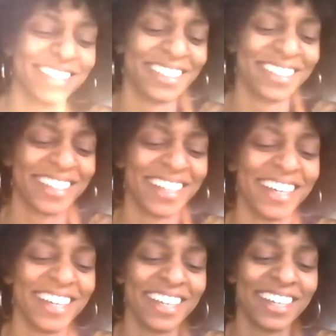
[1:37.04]
but
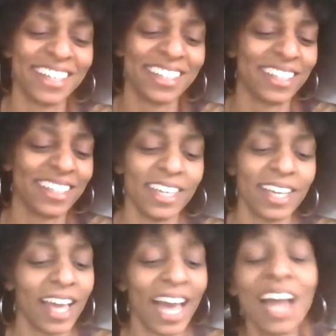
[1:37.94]
Malay.
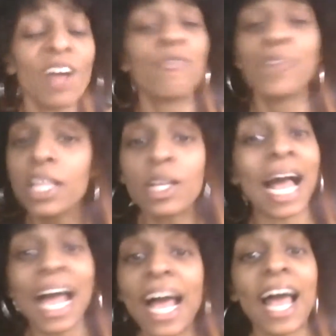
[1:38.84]
I don't feel
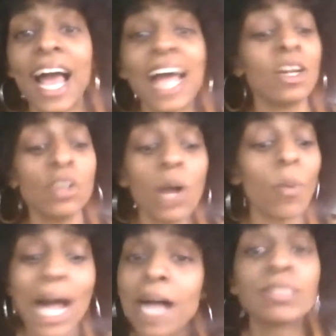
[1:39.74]
I, I I don't know
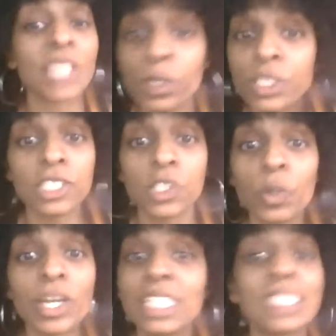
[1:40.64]
why I'm toasting
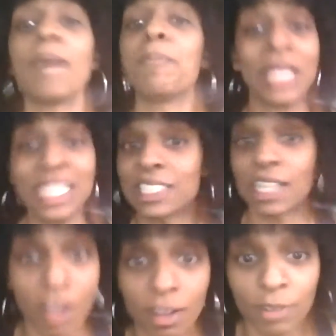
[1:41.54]
to it because I'm pissed
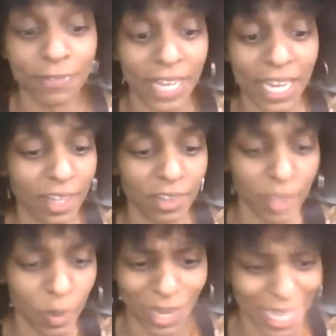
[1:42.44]
off. I don't
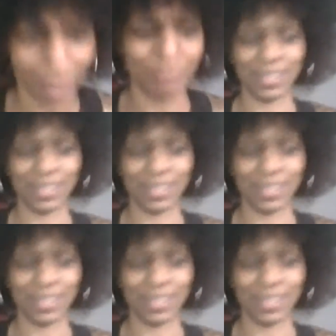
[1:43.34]
know why I'm